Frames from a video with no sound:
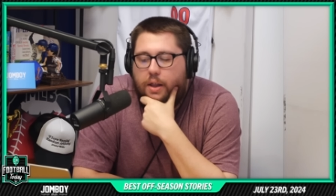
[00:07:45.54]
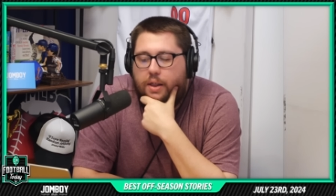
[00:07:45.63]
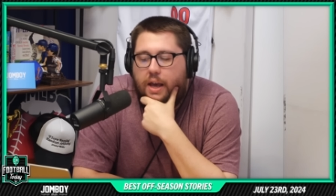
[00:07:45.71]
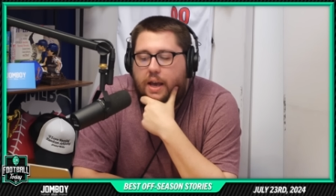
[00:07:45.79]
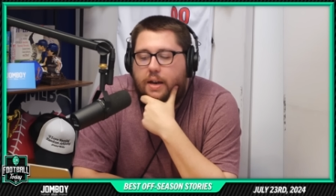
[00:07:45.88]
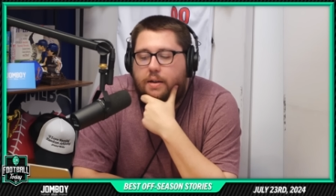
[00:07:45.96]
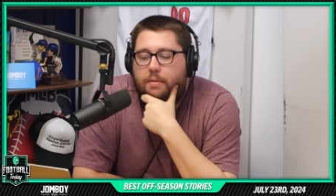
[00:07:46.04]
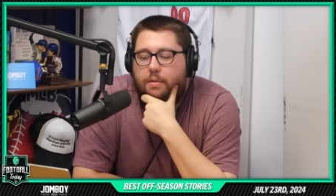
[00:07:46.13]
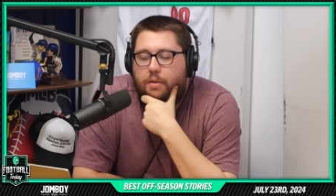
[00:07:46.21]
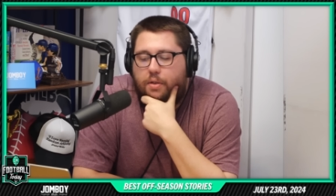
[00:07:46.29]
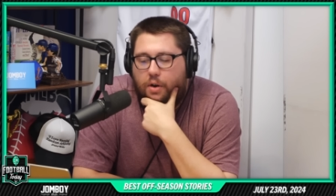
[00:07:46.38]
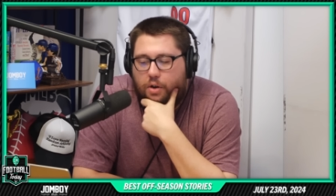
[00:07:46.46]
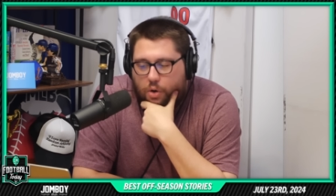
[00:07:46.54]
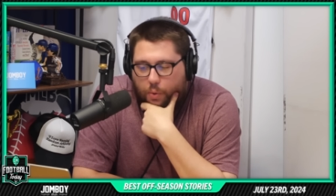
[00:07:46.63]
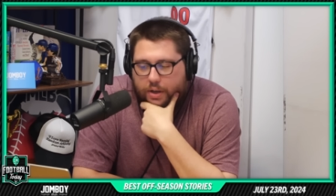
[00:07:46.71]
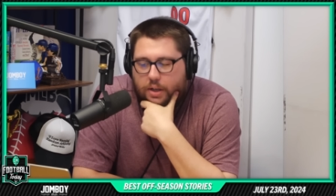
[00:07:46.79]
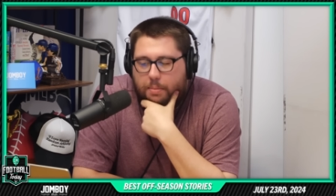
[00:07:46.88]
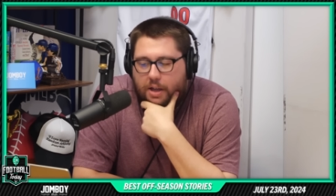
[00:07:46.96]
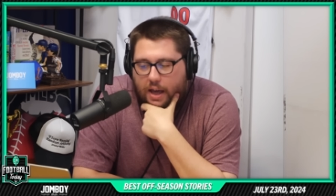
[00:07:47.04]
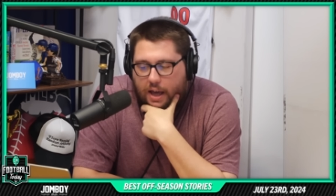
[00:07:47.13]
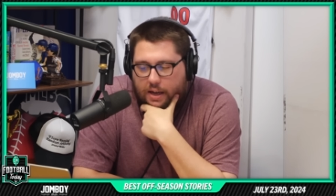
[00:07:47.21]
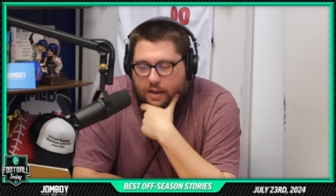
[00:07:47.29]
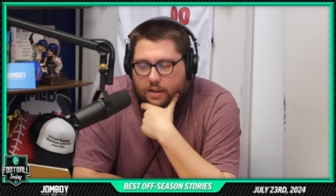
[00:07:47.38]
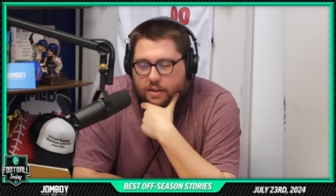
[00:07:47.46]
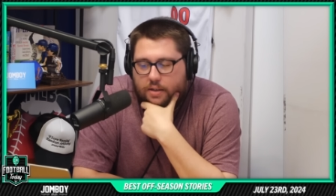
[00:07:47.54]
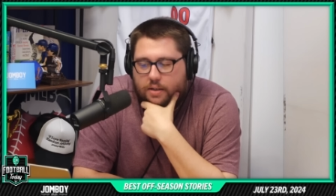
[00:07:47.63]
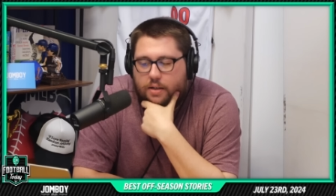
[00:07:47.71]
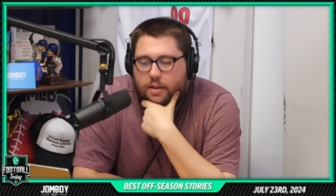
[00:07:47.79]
then they're going to be hated.